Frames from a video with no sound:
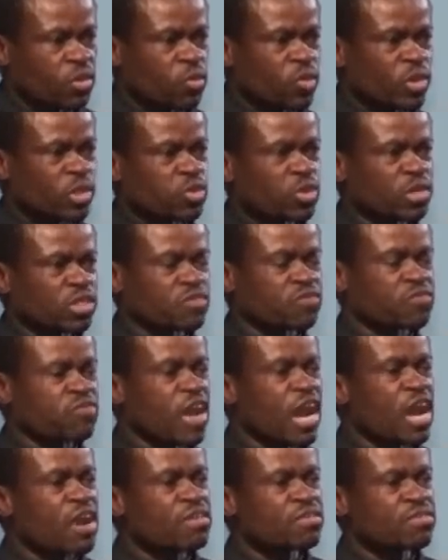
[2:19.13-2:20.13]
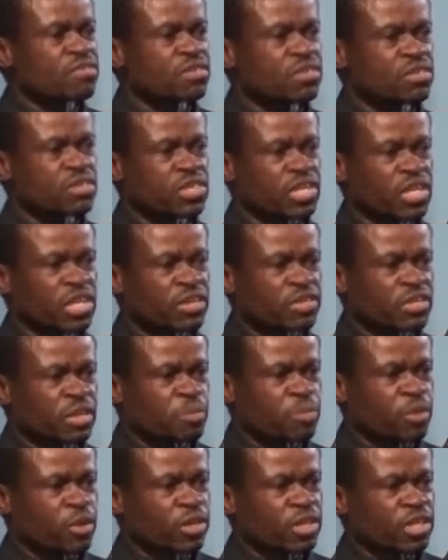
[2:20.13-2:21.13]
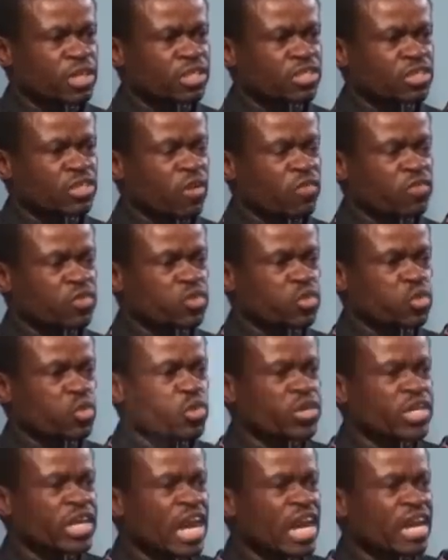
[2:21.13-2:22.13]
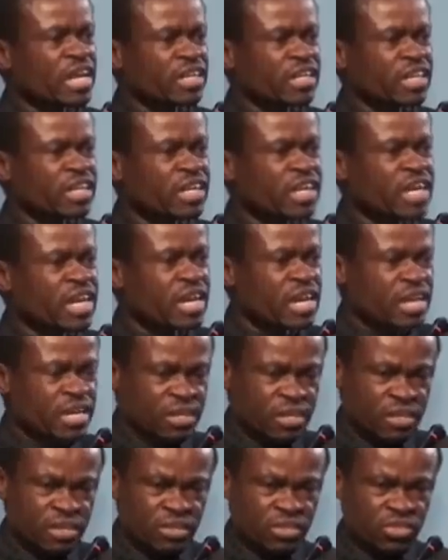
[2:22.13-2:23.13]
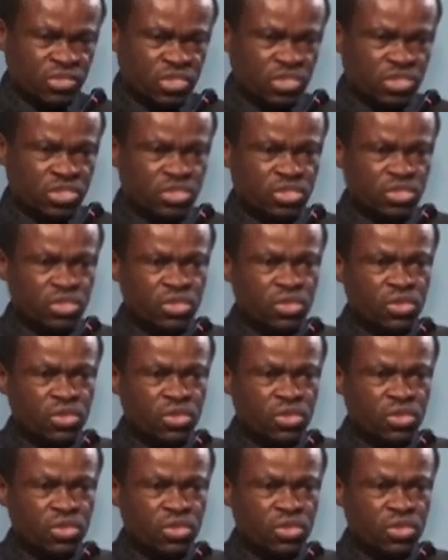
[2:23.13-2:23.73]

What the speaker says: which was found in the bodies of two young Guineans